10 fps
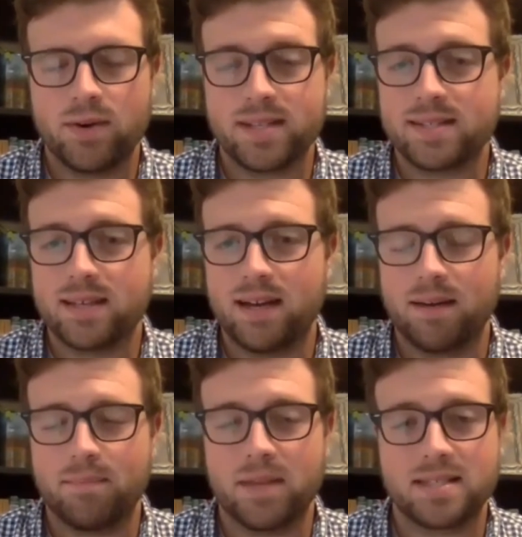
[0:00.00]
You know,
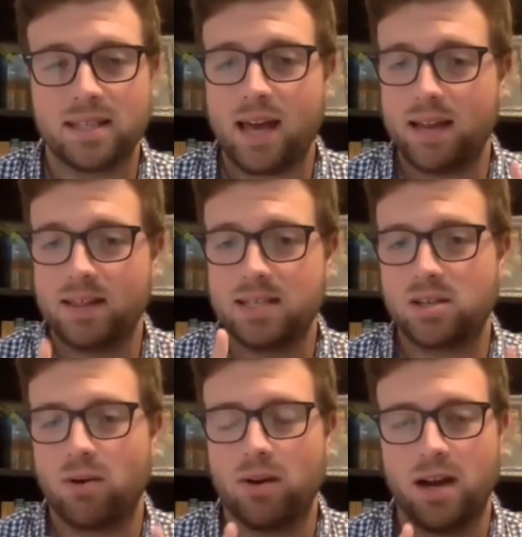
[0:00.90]
it's um, it's a
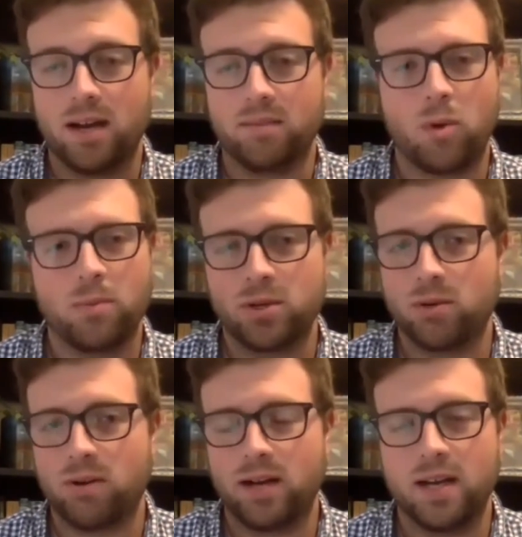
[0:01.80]
lot of this going on.
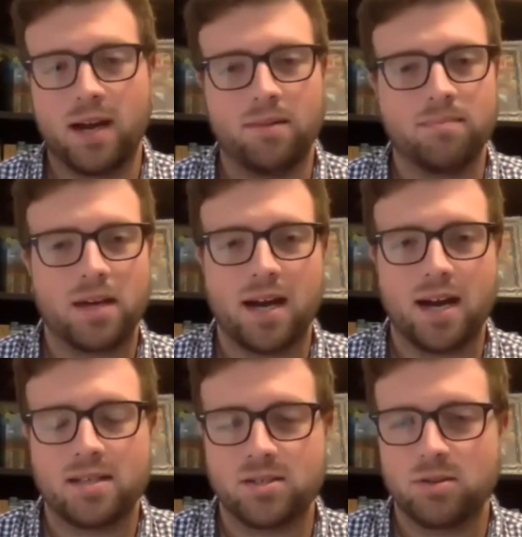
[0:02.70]
What we're doing right now,
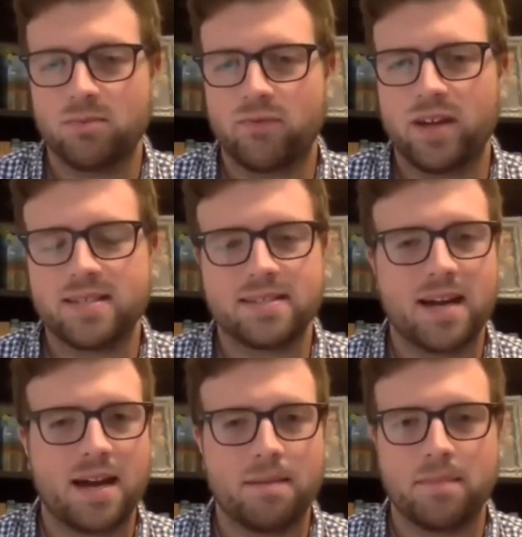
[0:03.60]
uh, Zoom,
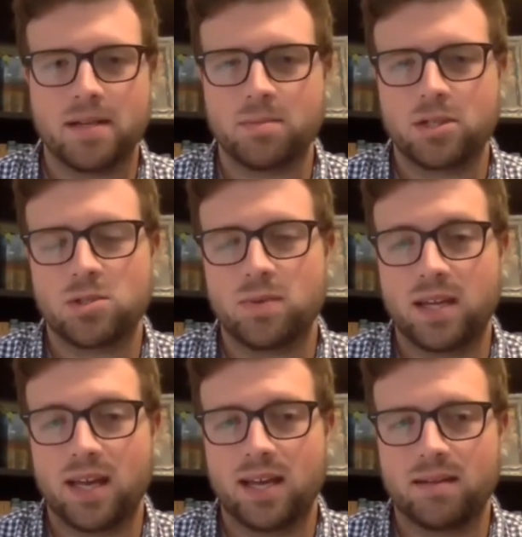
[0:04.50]
FaceTime, as
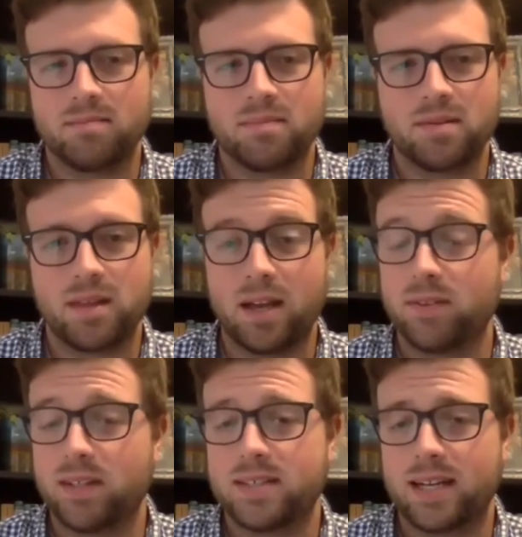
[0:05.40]
much as we can.
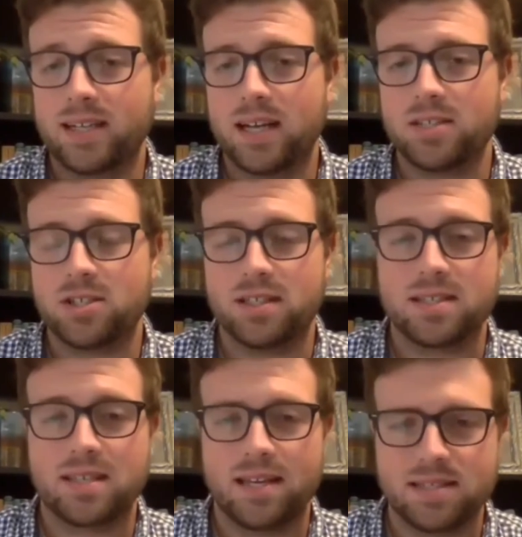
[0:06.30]
Thankfully,
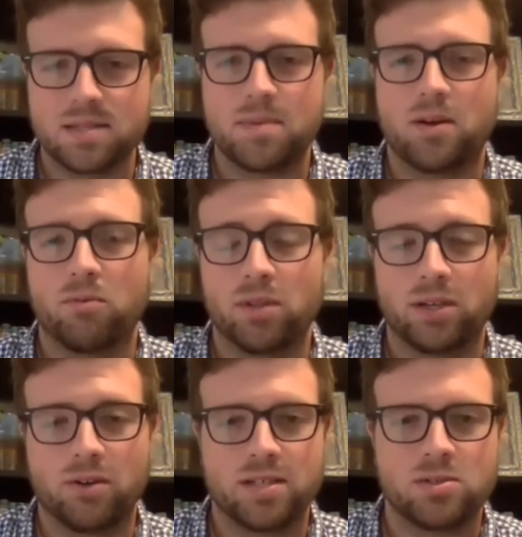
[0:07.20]
technology in this case has
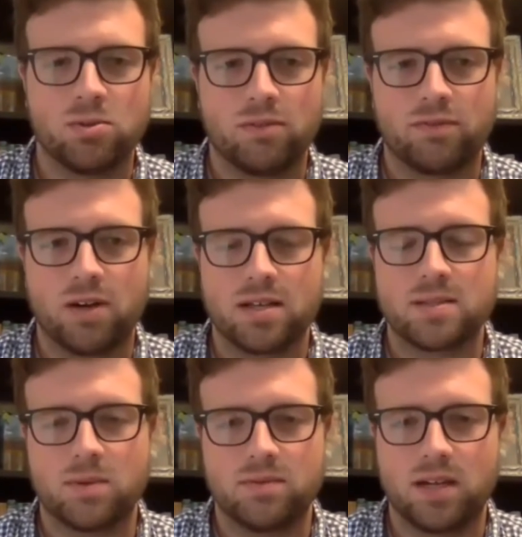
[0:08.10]
been a really great tool
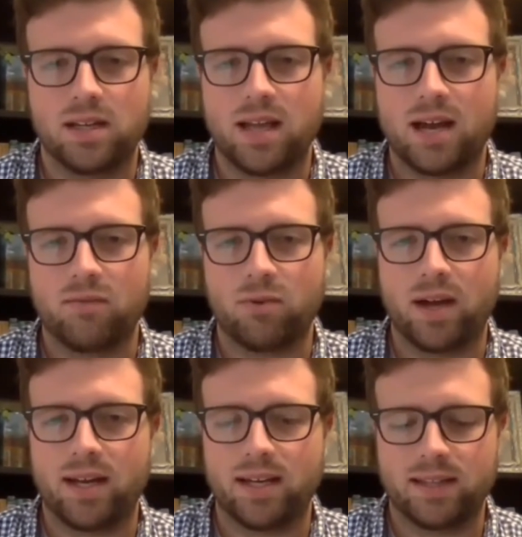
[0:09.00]
for us. We've done a
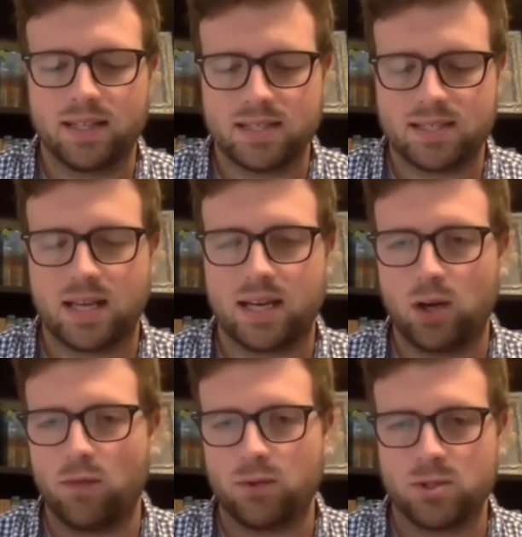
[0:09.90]
lot of writing and then
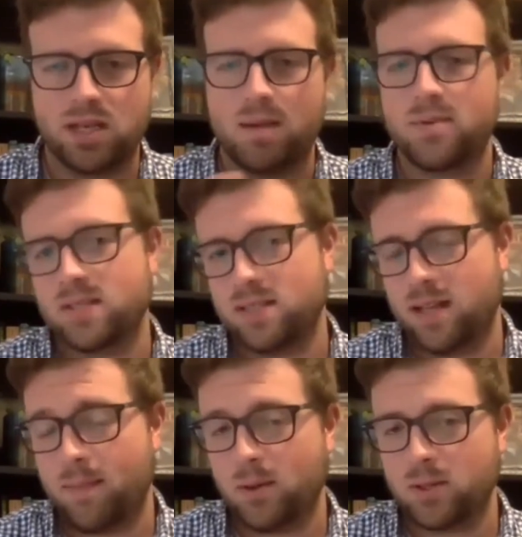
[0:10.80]
sending over
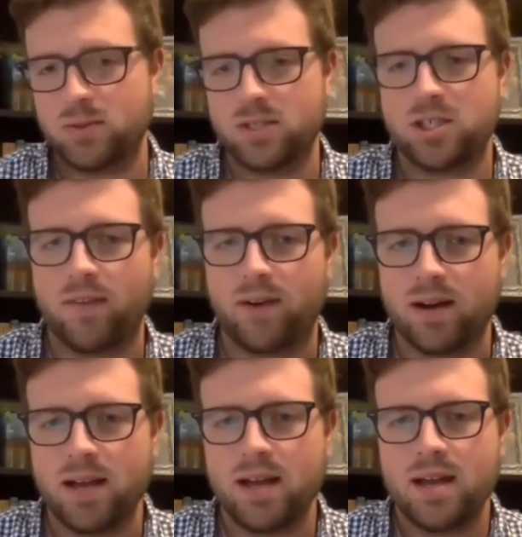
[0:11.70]
samples and demos to
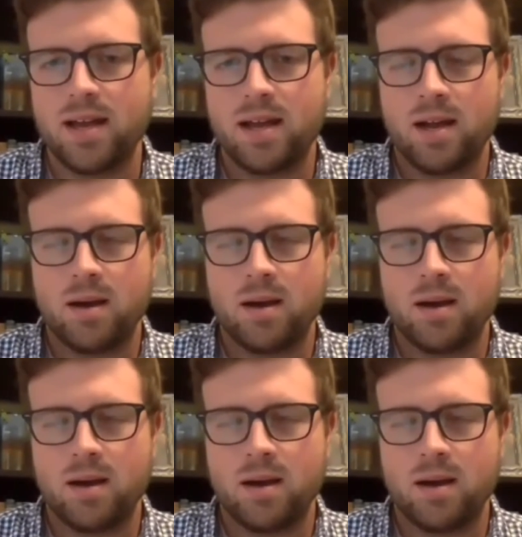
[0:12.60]
each other,